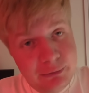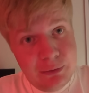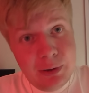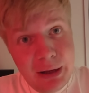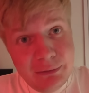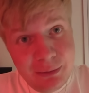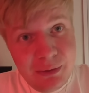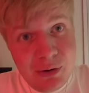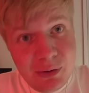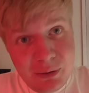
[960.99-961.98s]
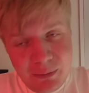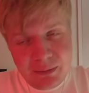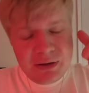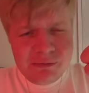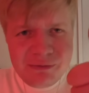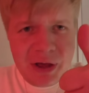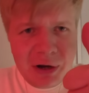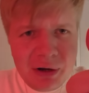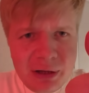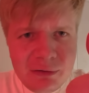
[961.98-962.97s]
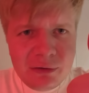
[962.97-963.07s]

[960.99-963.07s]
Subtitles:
see you guys tomorrow. They're a great